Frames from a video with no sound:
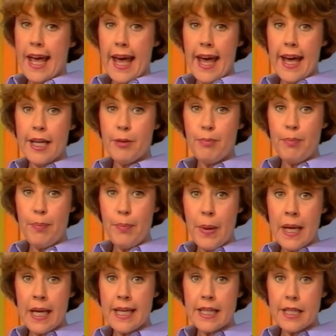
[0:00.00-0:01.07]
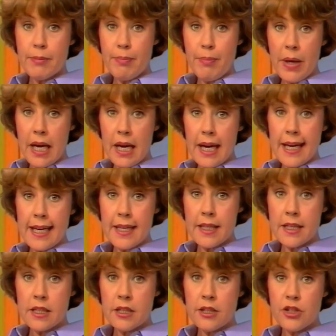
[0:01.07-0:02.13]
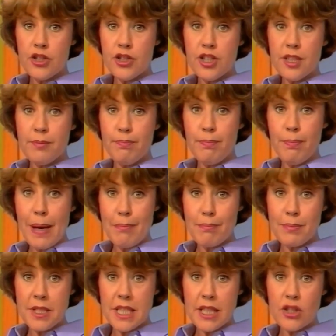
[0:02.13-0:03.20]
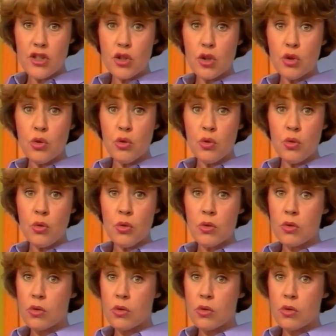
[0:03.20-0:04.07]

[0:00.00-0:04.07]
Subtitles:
and by, she bumped into